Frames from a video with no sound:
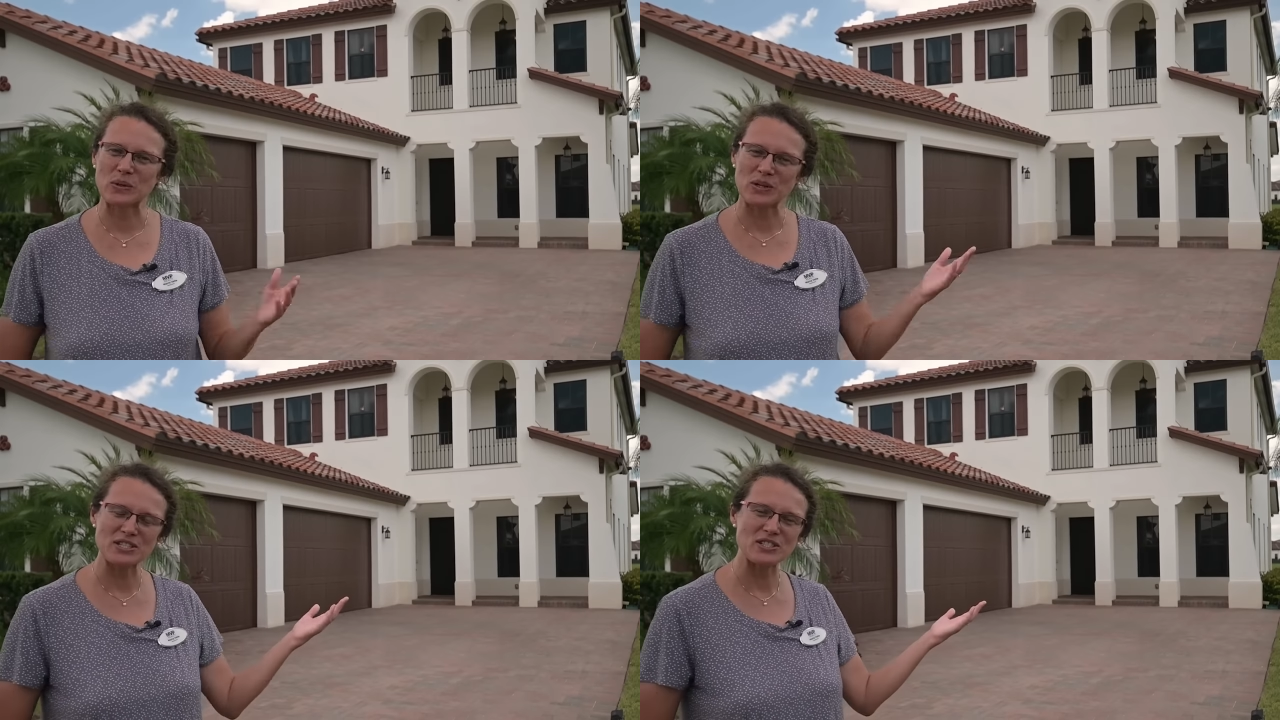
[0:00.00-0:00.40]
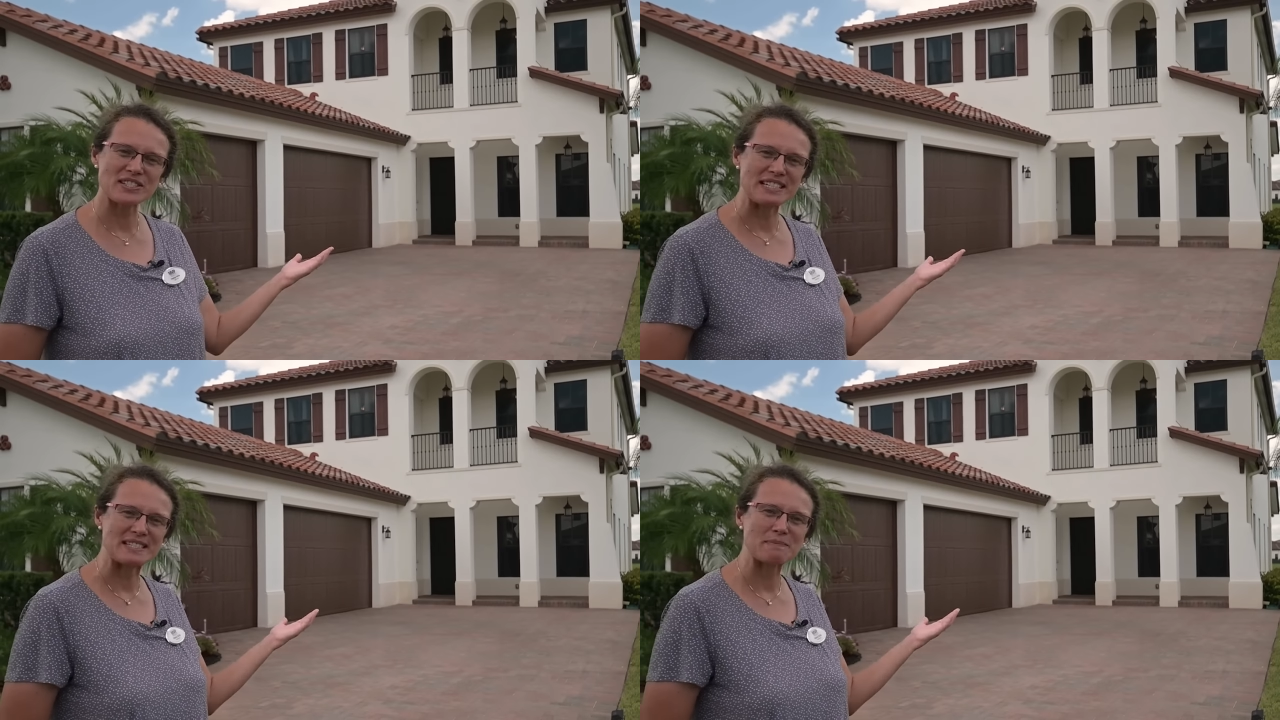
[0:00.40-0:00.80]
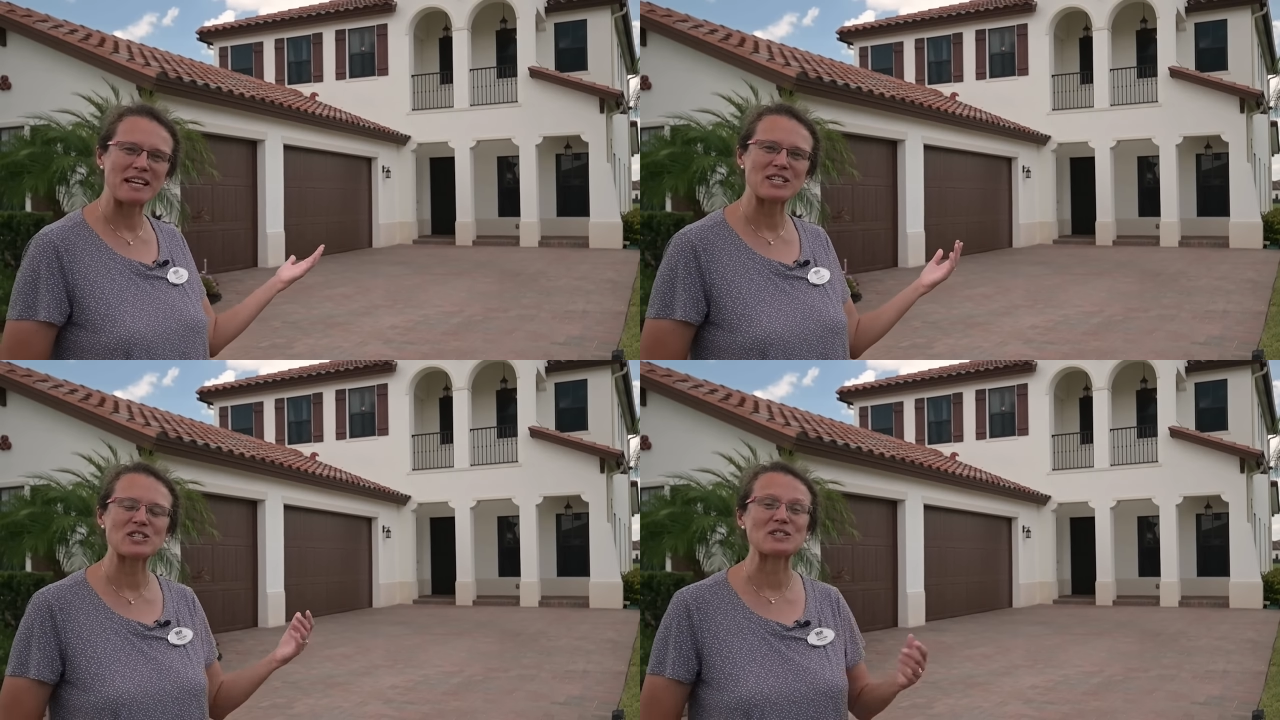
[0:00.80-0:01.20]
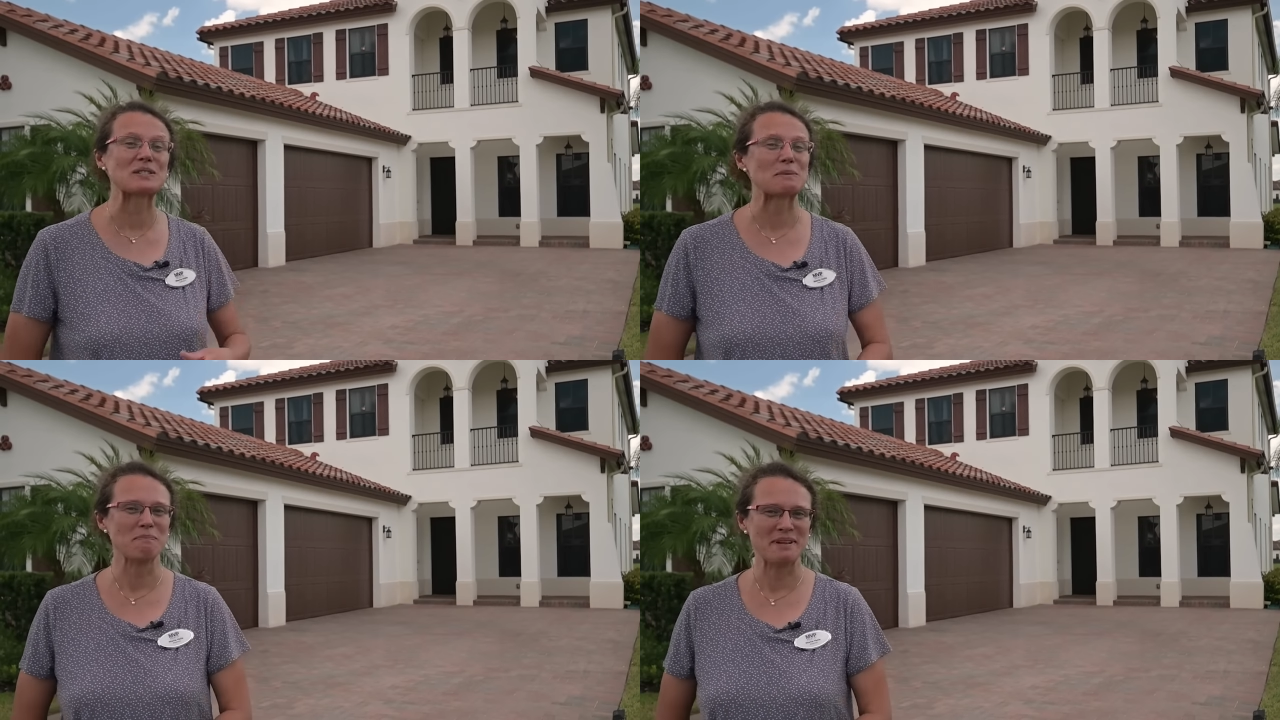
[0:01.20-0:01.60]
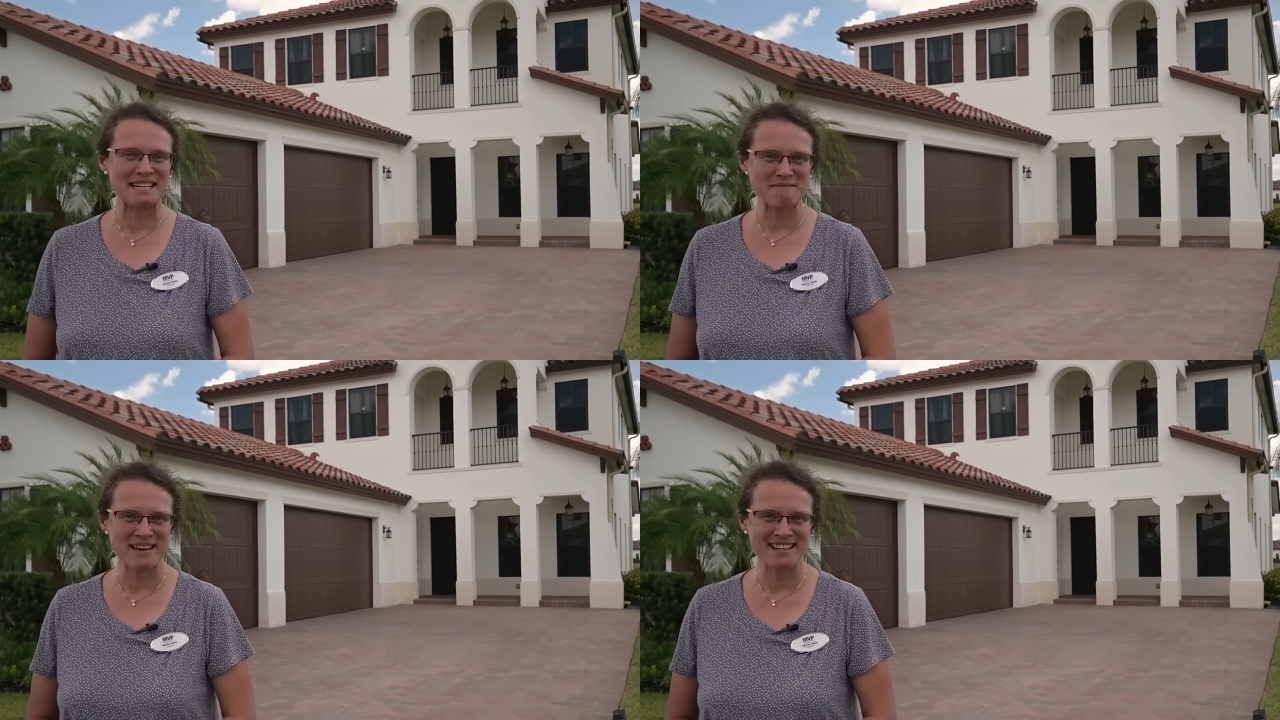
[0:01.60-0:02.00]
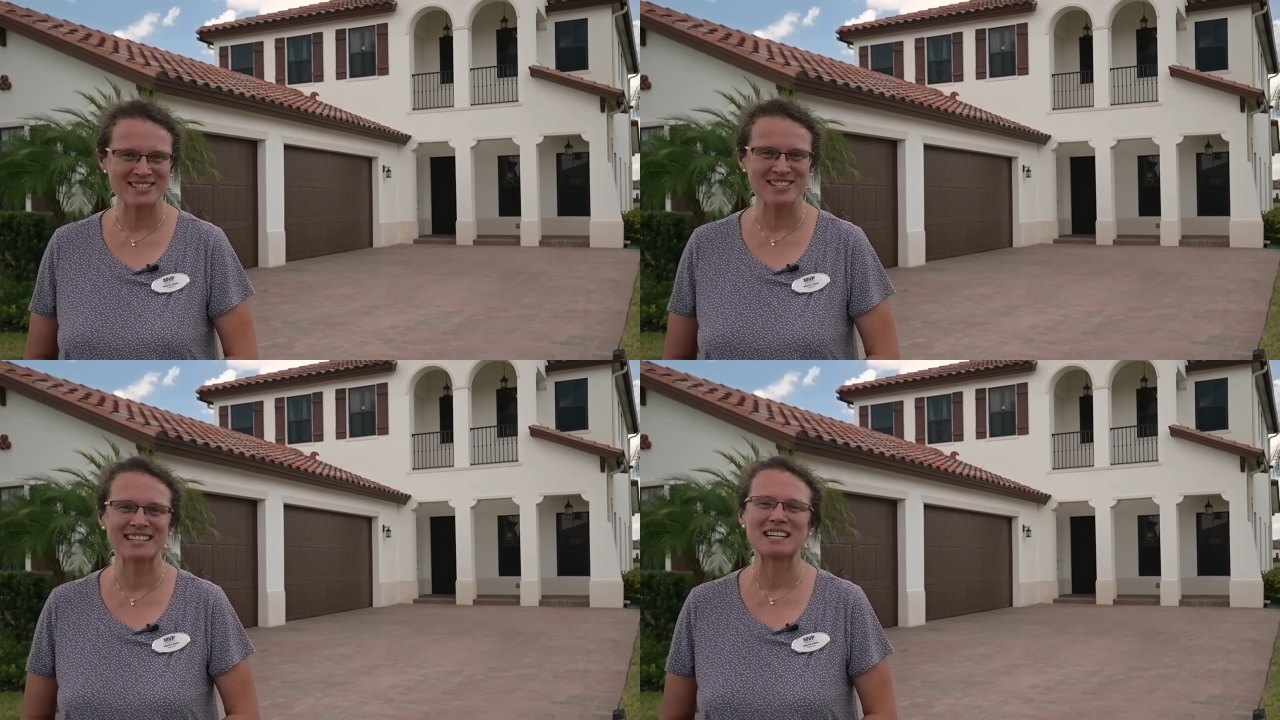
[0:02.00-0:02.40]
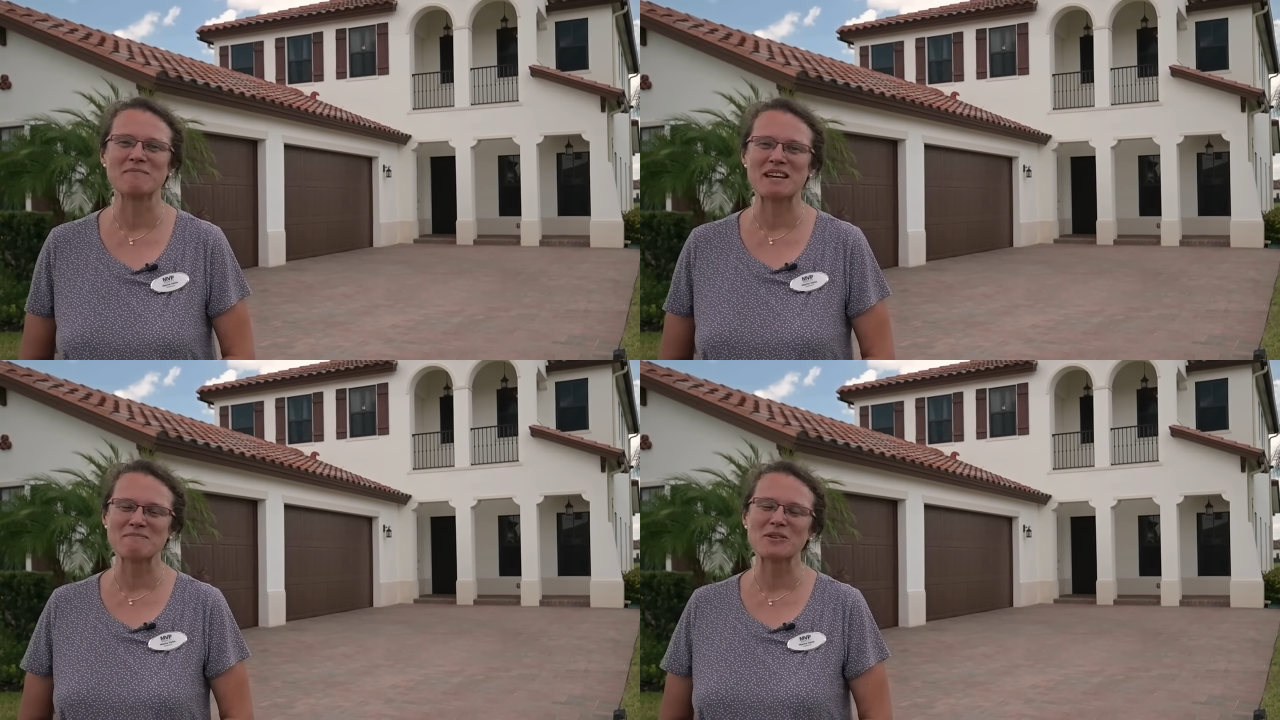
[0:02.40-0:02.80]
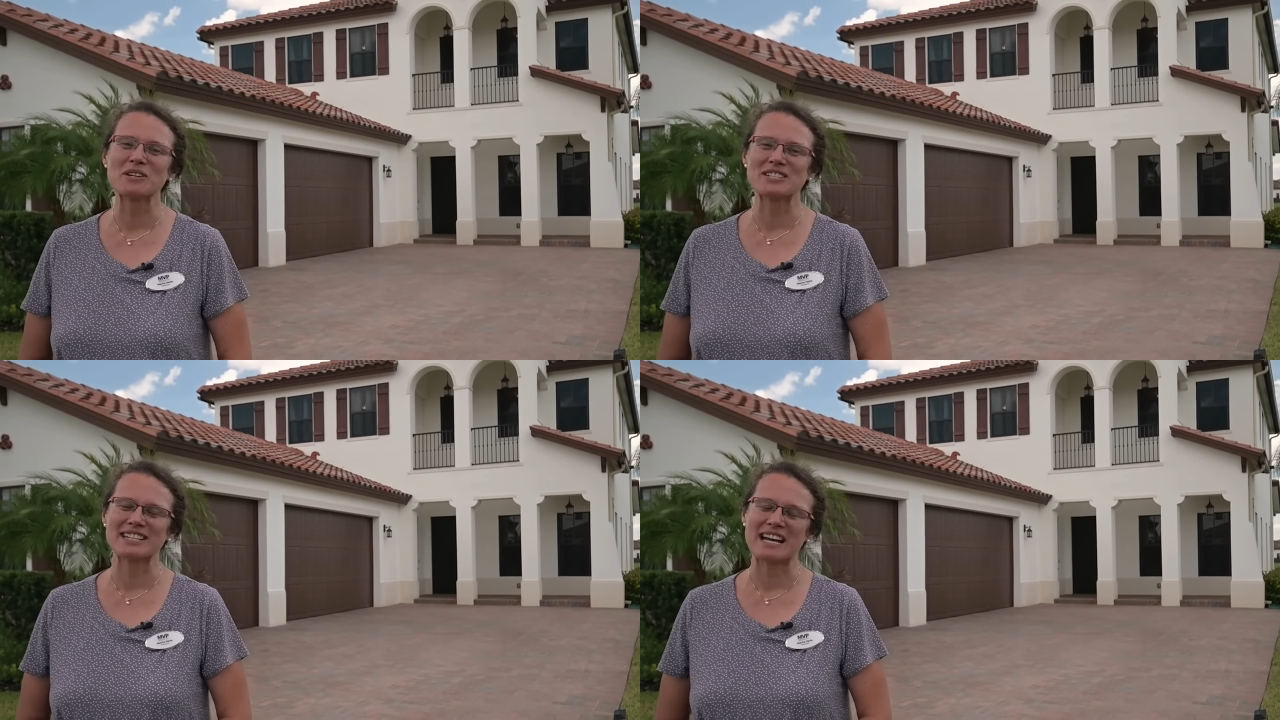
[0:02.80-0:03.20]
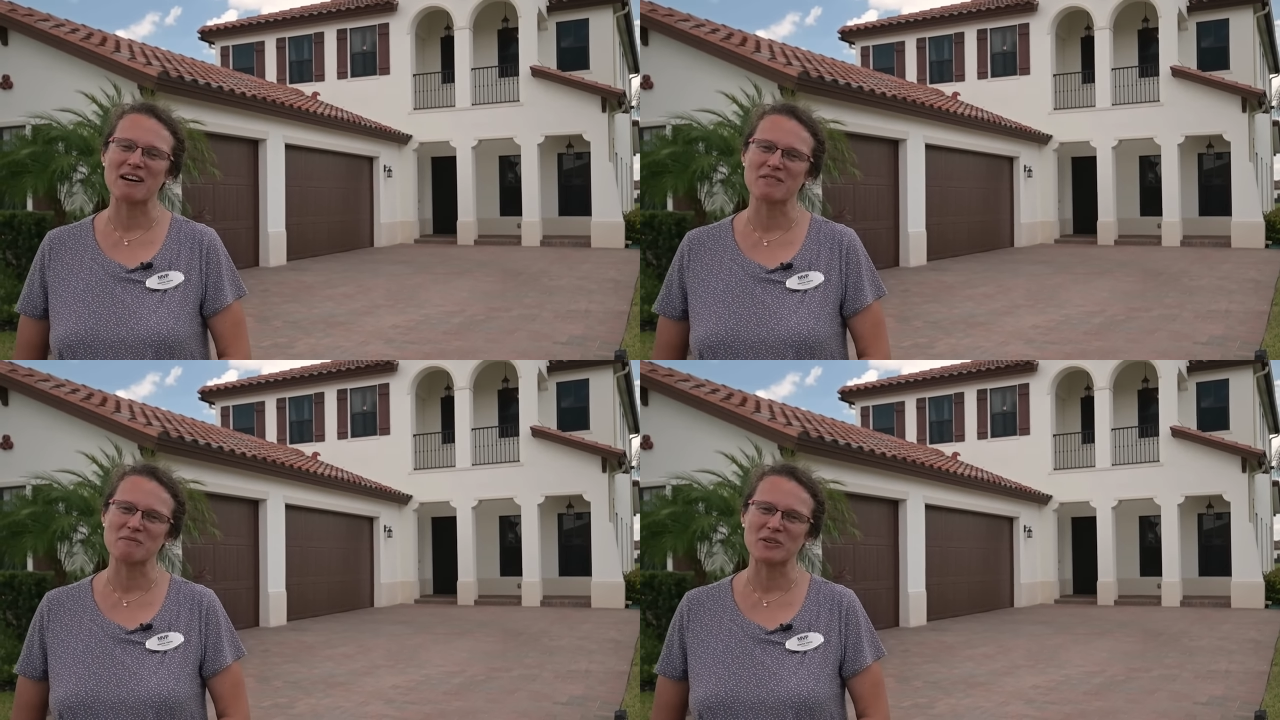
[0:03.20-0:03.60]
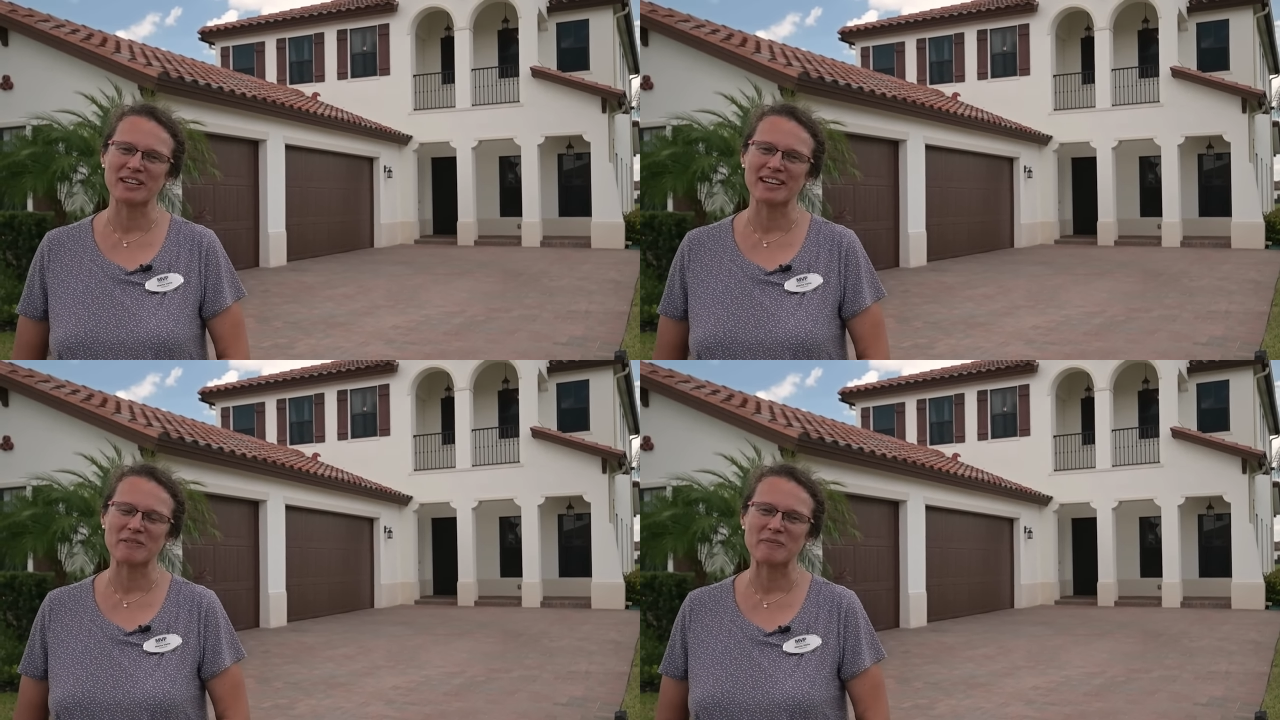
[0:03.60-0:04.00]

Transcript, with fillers: gorgeous and spacious mini mansion in Maple Ridge at Ave Maria.